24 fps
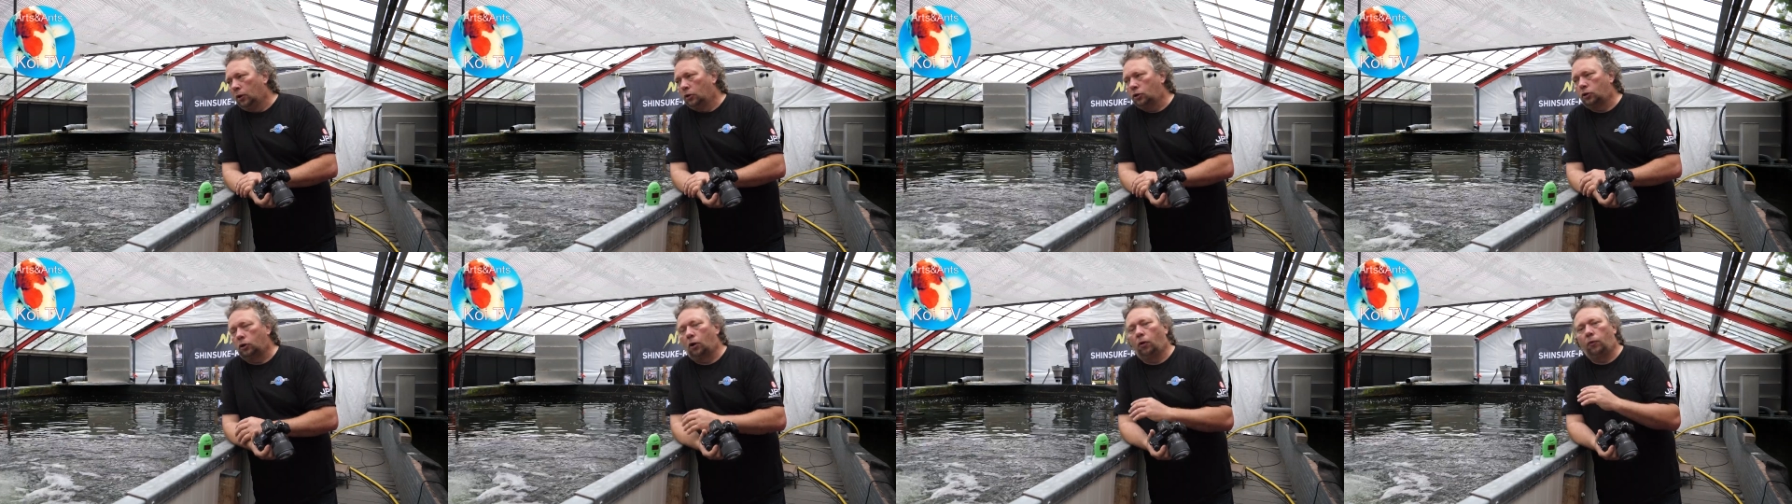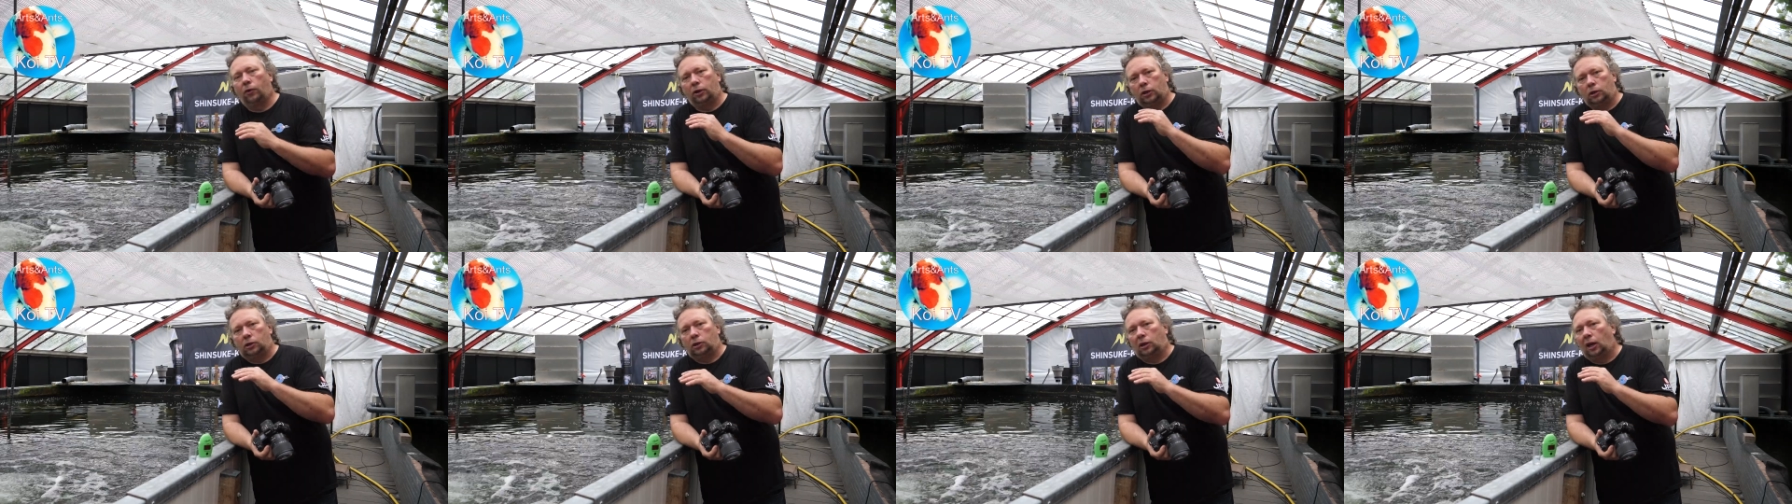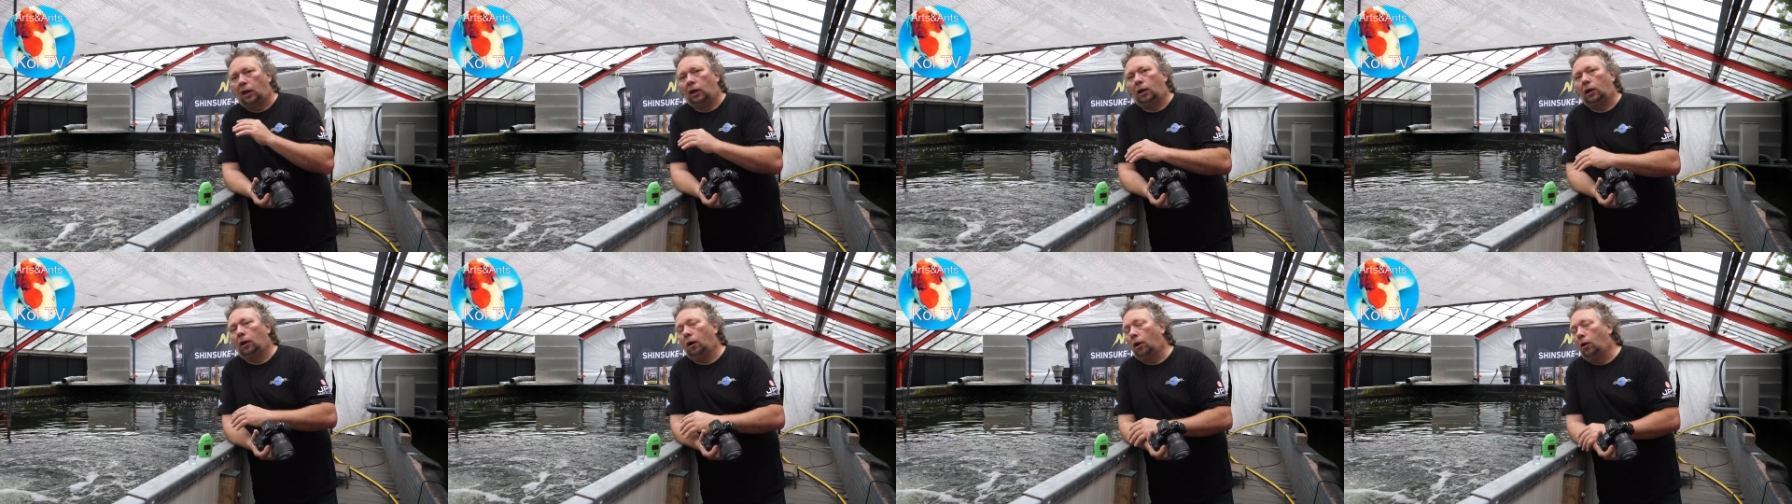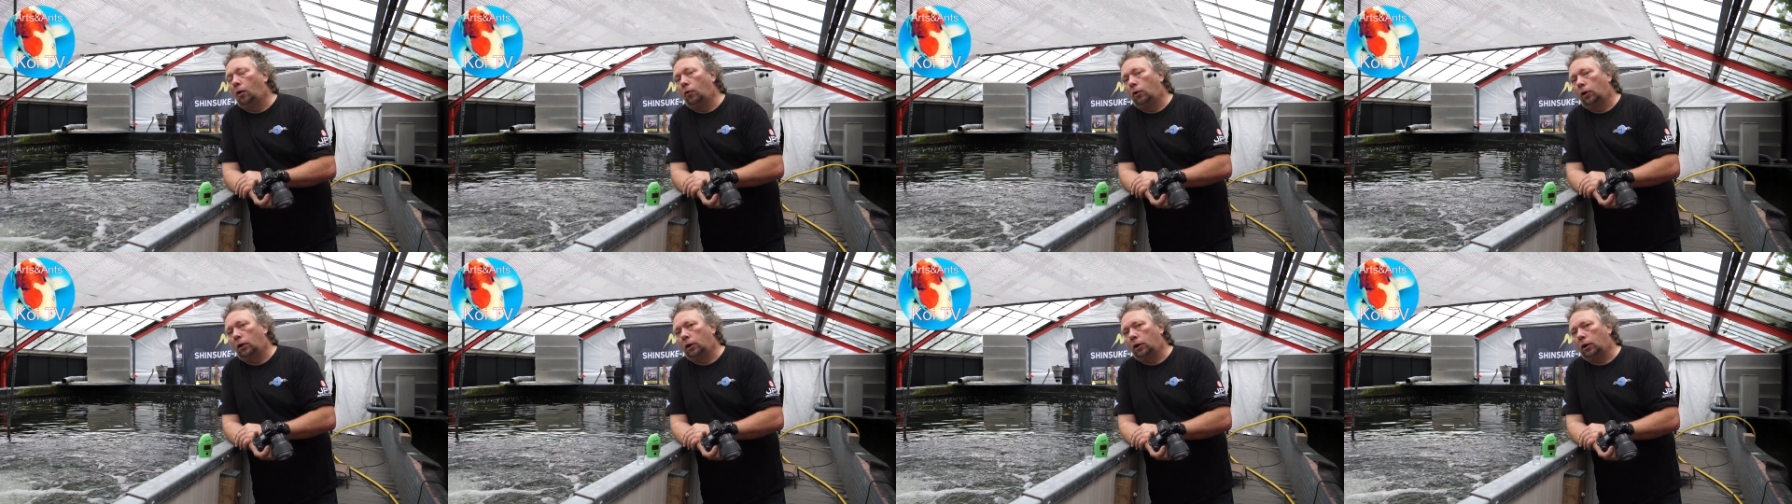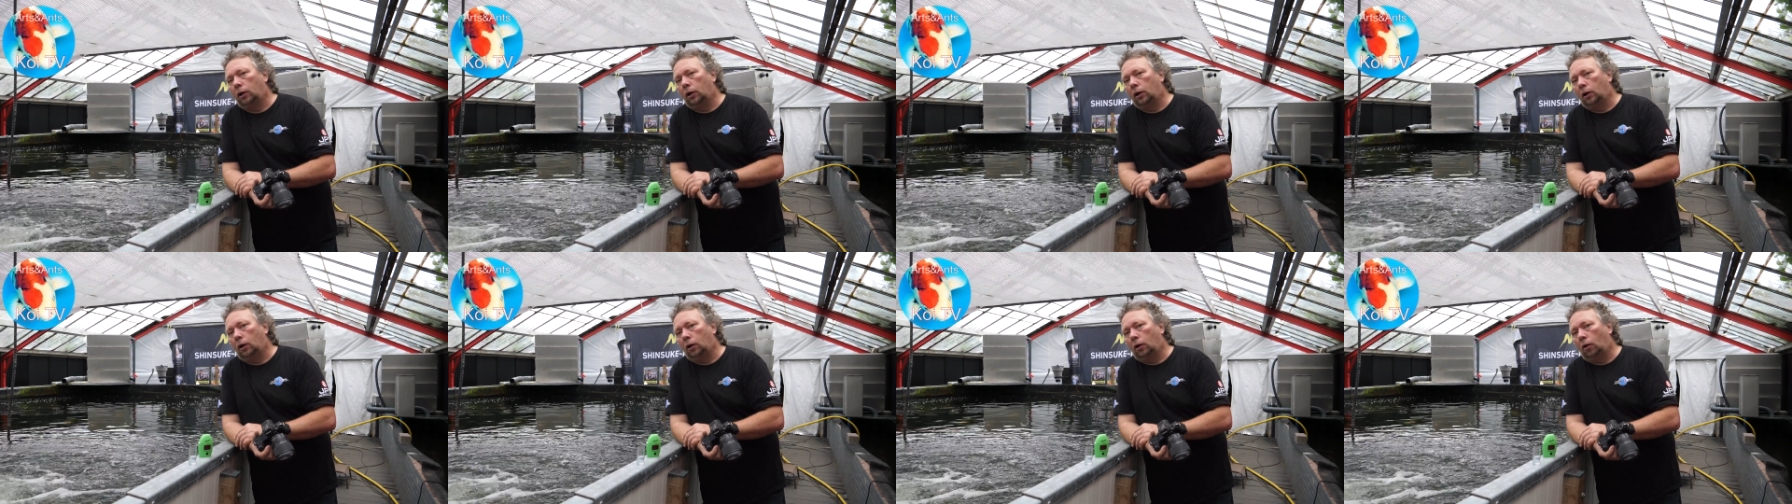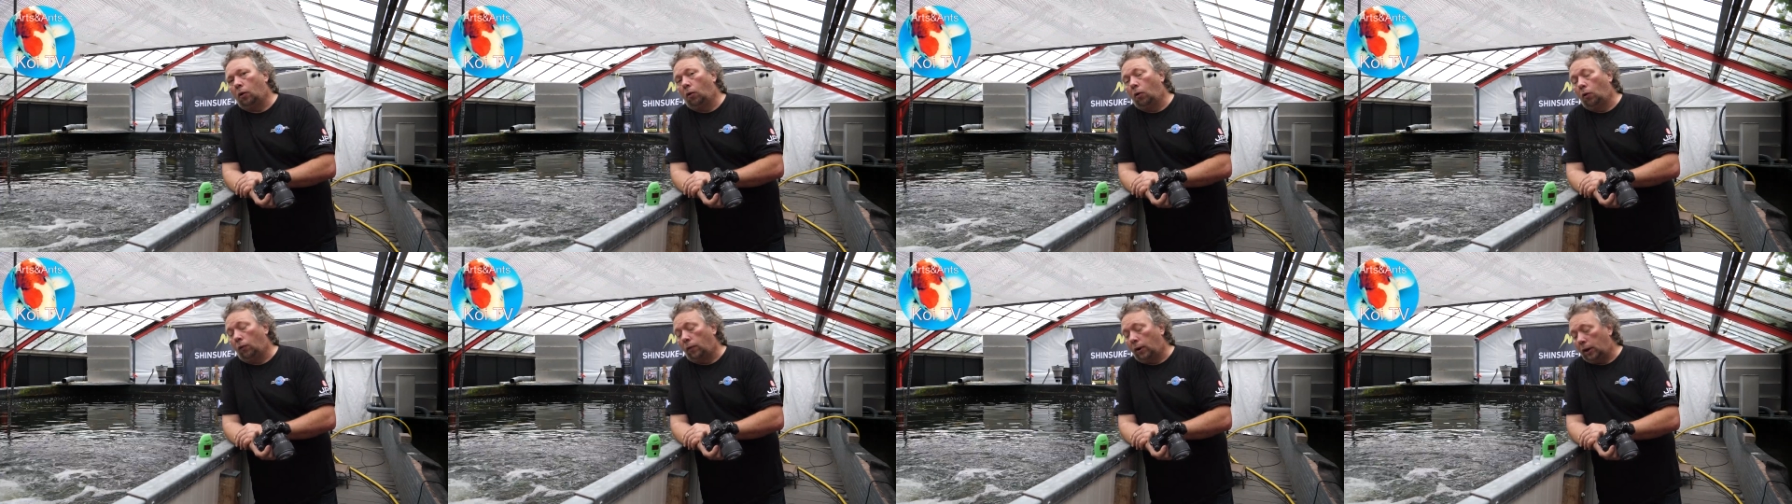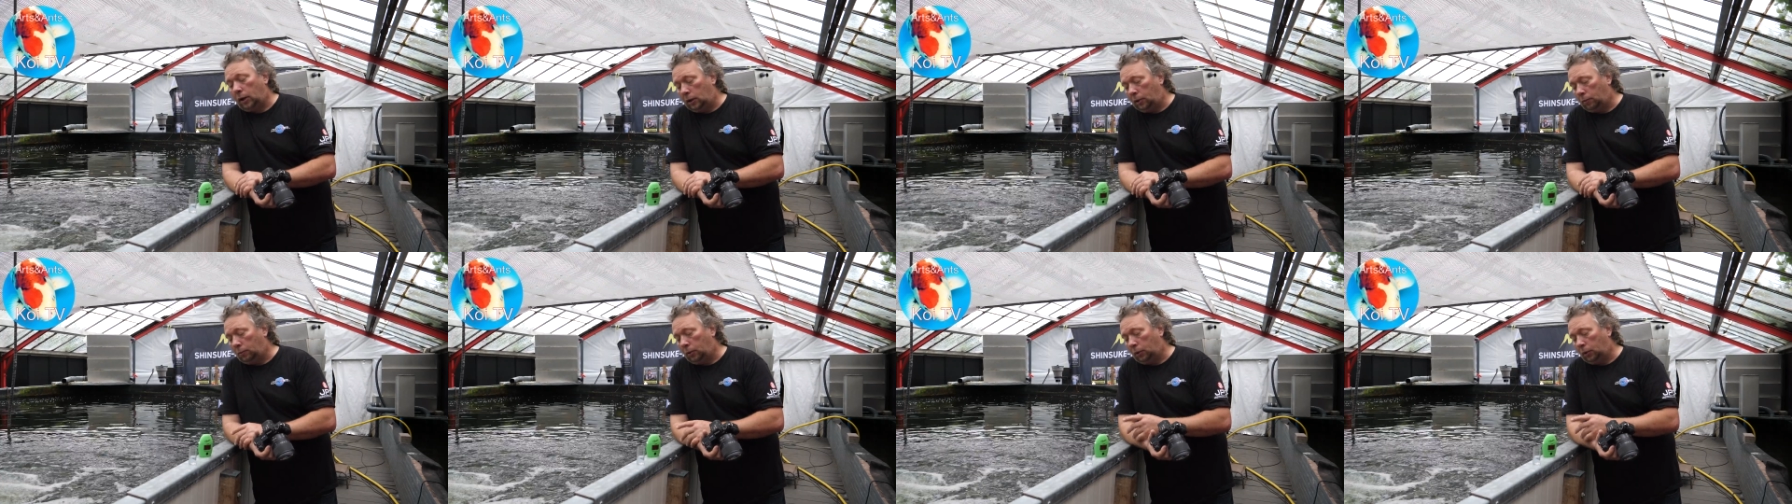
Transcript: So it's getting lower uh, already,